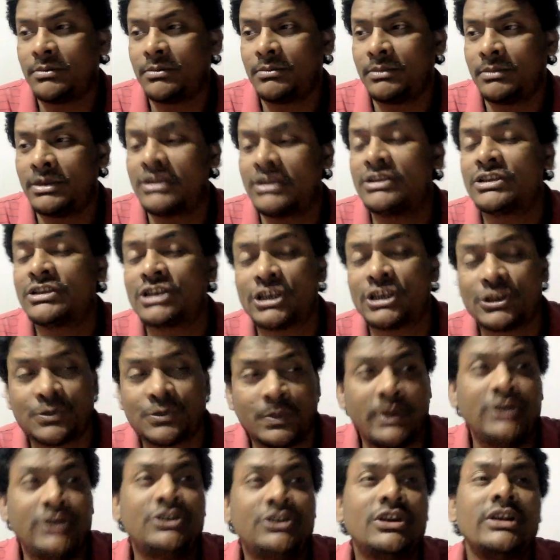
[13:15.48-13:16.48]
means a
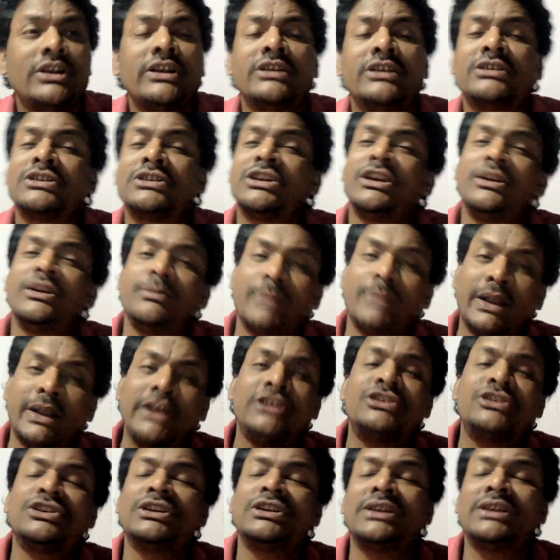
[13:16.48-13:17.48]
specialist in
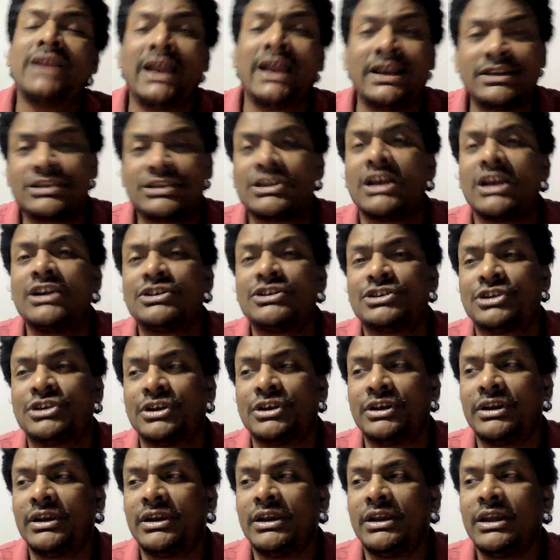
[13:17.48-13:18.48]
medicine and
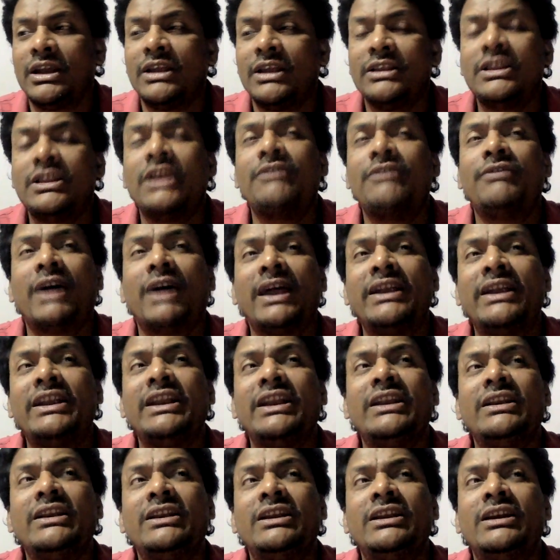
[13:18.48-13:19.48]
surgery, then why
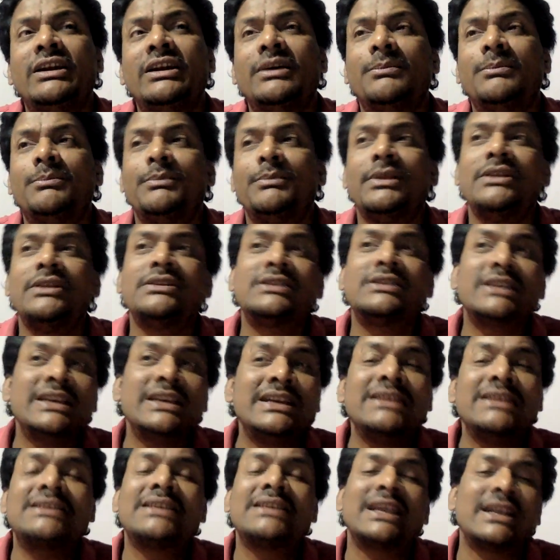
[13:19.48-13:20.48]
did means
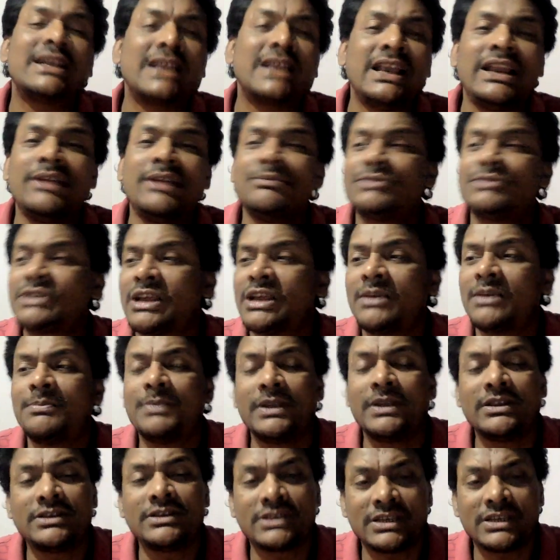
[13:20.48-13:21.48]
he settle himself
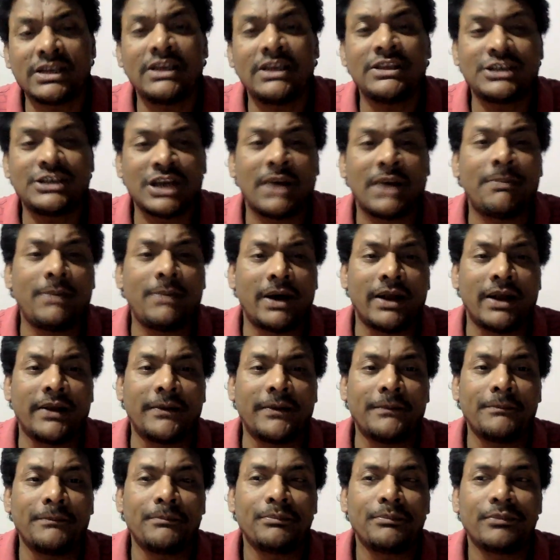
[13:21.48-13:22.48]
in Japan,
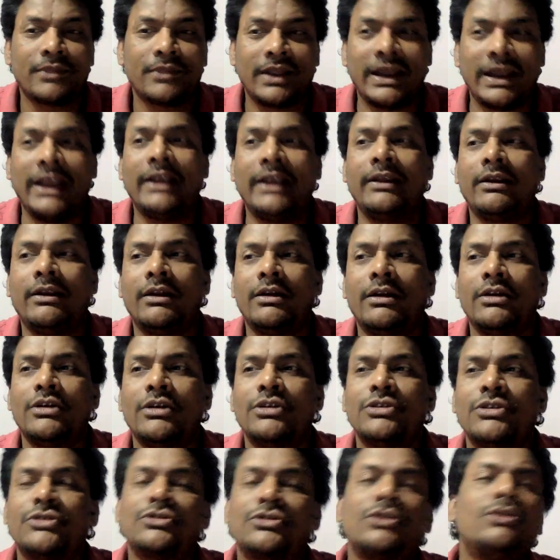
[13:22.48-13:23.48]
right?
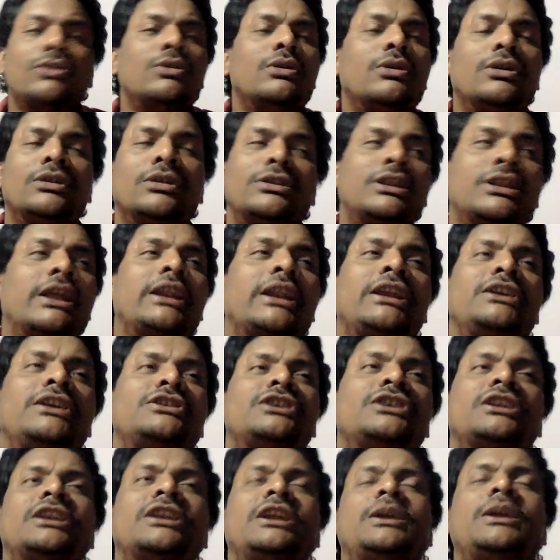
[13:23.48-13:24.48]
So the
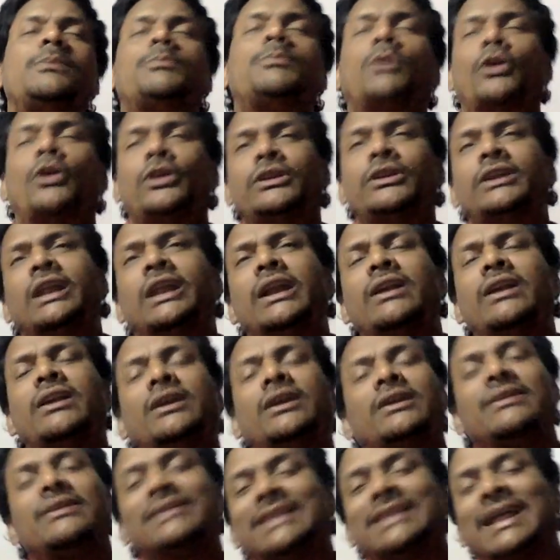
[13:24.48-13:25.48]
reason he pointed
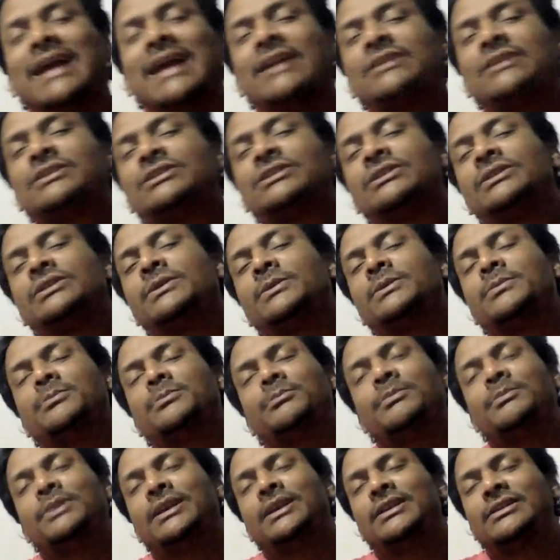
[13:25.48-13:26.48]
that
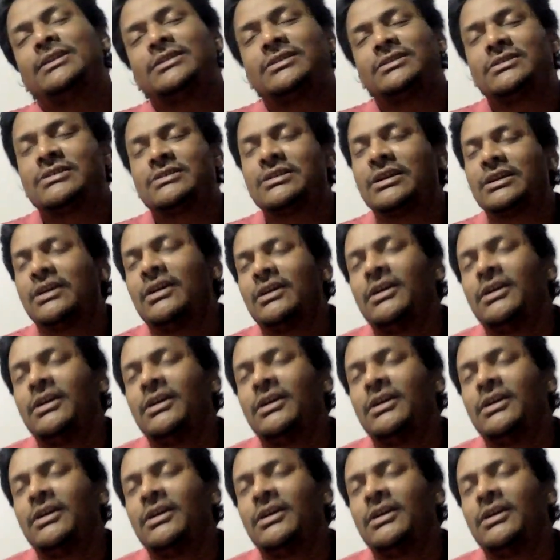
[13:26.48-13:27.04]
means